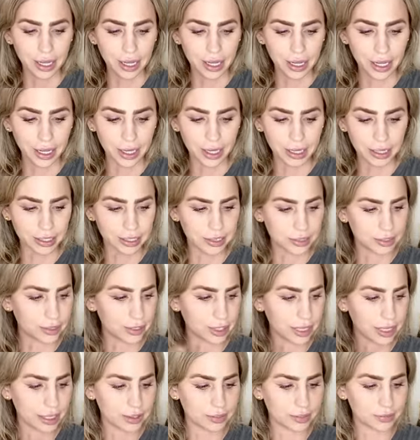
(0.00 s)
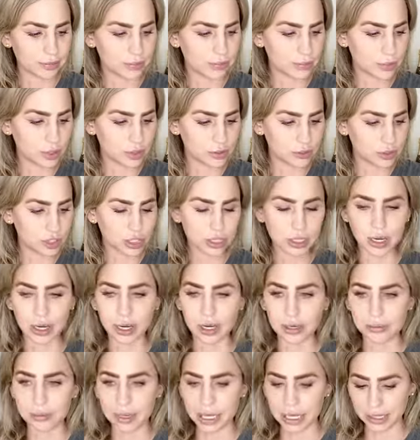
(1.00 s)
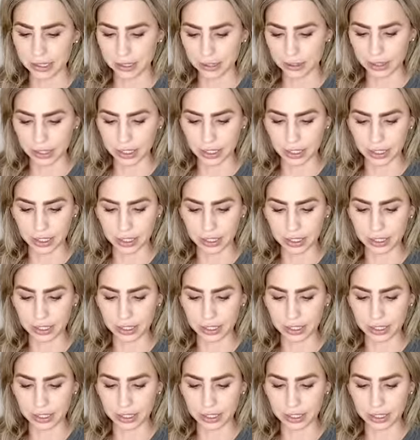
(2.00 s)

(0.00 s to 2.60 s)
and it just automatically